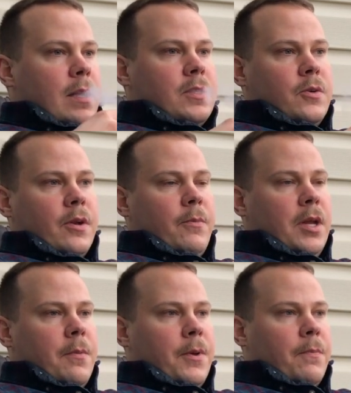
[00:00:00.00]
He's doing a
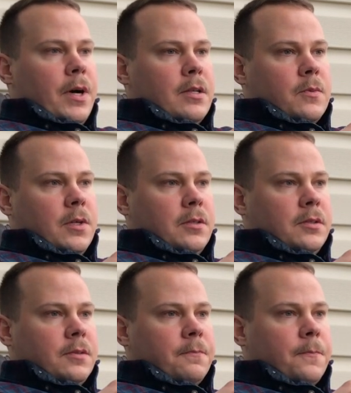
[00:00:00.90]
meetup at
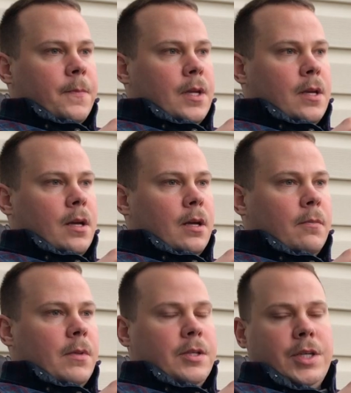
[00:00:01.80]
Boswell's
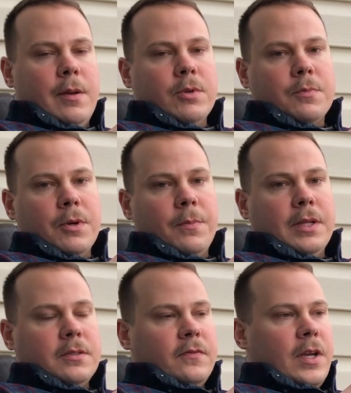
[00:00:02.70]
in Chambersburg,
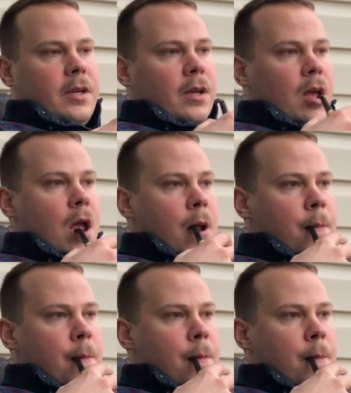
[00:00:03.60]
Pennsylvania.